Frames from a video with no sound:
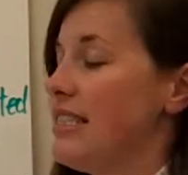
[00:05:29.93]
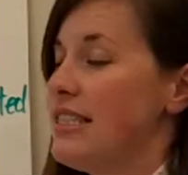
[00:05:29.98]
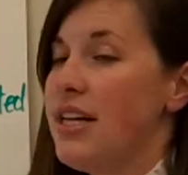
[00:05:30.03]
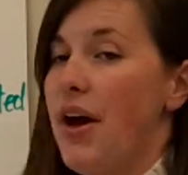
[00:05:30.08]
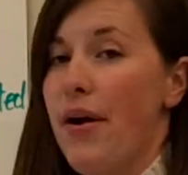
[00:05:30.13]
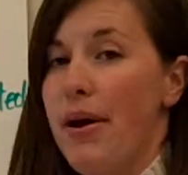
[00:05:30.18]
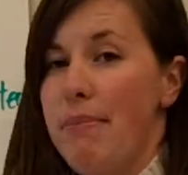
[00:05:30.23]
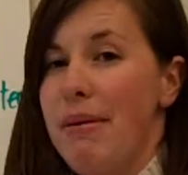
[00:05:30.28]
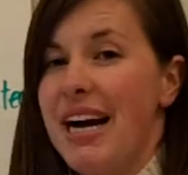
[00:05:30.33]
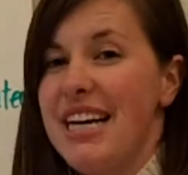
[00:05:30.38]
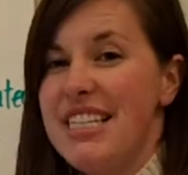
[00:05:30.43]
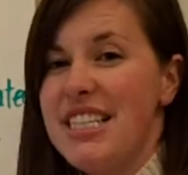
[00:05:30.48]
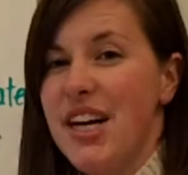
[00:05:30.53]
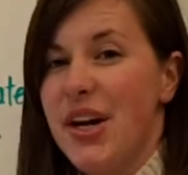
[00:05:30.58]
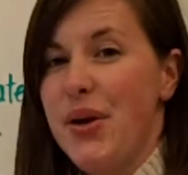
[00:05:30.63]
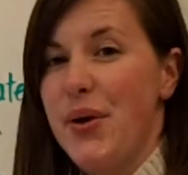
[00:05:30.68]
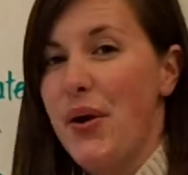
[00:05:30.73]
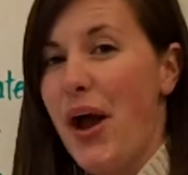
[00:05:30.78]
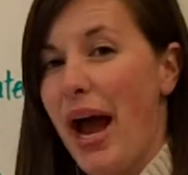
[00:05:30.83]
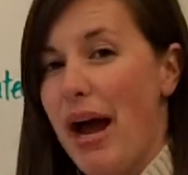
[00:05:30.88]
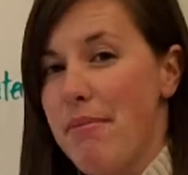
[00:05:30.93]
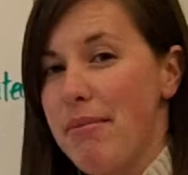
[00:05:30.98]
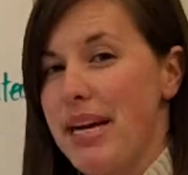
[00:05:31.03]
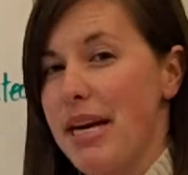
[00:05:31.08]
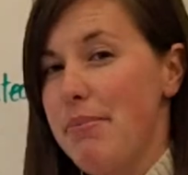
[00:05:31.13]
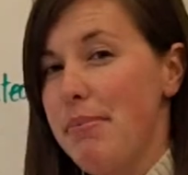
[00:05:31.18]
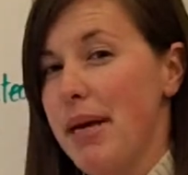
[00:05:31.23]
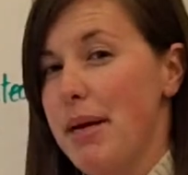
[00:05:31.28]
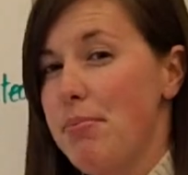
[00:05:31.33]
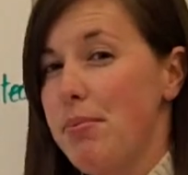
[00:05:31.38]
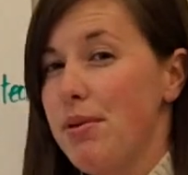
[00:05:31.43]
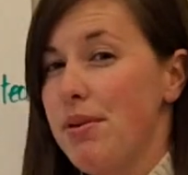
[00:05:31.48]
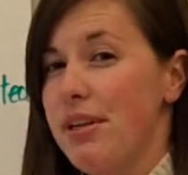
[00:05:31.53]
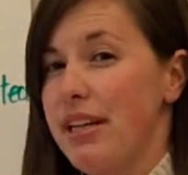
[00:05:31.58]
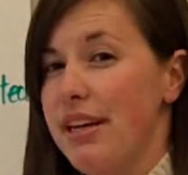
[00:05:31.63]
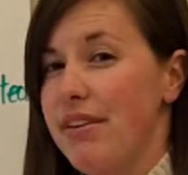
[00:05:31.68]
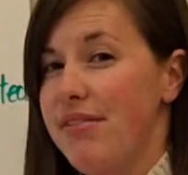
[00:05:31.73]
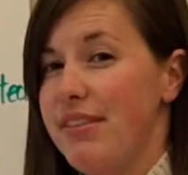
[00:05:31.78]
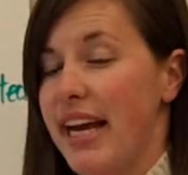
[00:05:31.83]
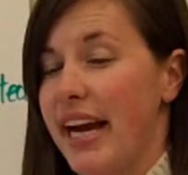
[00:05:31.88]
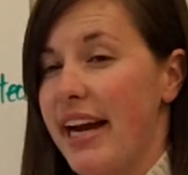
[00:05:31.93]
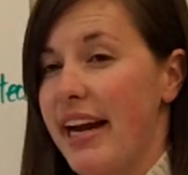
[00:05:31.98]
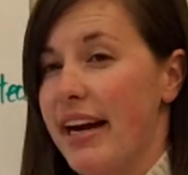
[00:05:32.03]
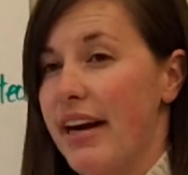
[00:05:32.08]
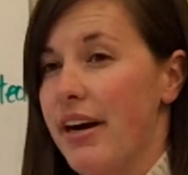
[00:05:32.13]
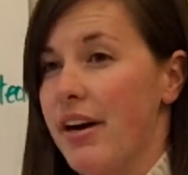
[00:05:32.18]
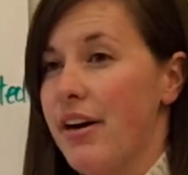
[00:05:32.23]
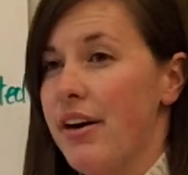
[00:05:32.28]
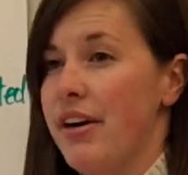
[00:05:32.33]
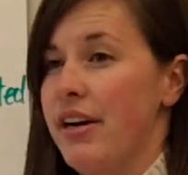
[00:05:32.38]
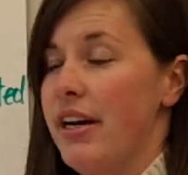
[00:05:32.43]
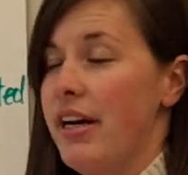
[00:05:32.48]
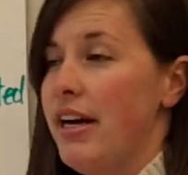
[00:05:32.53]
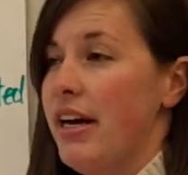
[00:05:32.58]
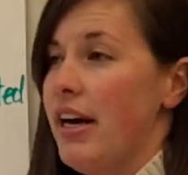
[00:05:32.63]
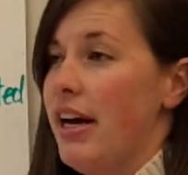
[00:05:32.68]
So it might tell you how many people live there.